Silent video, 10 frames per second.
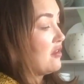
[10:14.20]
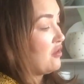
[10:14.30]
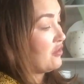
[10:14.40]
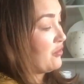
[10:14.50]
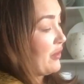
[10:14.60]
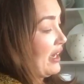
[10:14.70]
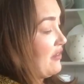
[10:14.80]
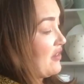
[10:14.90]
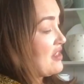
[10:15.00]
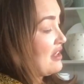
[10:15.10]
the
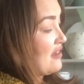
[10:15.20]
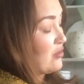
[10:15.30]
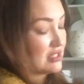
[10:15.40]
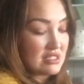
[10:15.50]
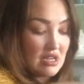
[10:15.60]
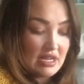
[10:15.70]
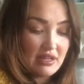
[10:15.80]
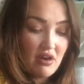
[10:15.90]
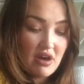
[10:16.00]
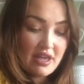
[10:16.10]
and then the other one slightly
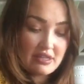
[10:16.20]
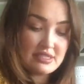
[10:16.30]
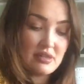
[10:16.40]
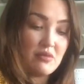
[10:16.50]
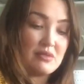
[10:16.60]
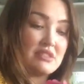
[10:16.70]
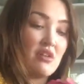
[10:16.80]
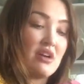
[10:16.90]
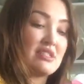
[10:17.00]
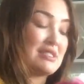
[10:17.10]
higher. So what one's
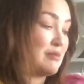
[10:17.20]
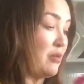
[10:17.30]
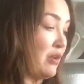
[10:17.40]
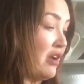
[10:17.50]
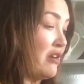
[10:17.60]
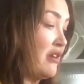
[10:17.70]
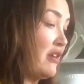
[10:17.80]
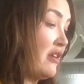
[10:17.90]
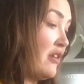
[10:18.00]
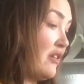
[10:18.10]
kind of smaller?
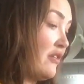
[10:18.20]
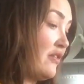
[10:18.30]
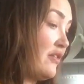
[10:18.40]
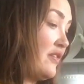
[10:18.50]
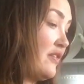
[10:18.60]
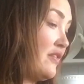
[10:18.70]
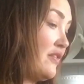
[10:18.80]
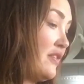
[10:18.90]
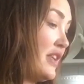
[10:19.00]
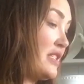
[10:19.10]

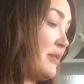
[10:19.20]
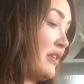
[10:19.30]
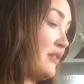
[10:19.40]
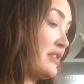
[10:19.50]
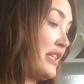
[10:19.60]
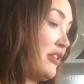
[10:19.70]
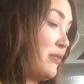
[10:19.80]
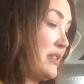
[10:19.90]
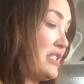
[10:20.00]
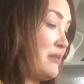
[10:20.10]
This one looks a little
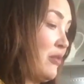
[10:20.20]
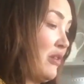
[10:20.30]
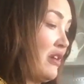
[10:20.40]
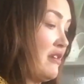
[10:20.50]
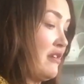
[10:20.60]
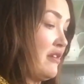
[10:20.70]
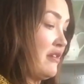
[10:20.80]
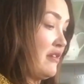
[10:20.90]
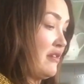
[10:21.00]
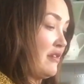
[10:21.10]
bit smaller.
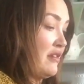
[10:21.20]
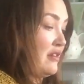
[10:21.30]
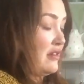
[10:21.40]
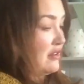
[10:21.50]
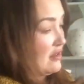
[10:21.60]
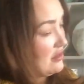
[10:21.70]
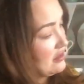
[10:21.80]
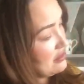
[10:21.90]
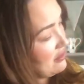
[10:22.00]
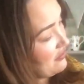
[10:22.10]

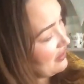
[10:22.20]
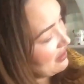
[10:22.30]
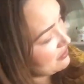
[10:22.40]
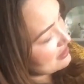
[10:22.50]
So I think I'll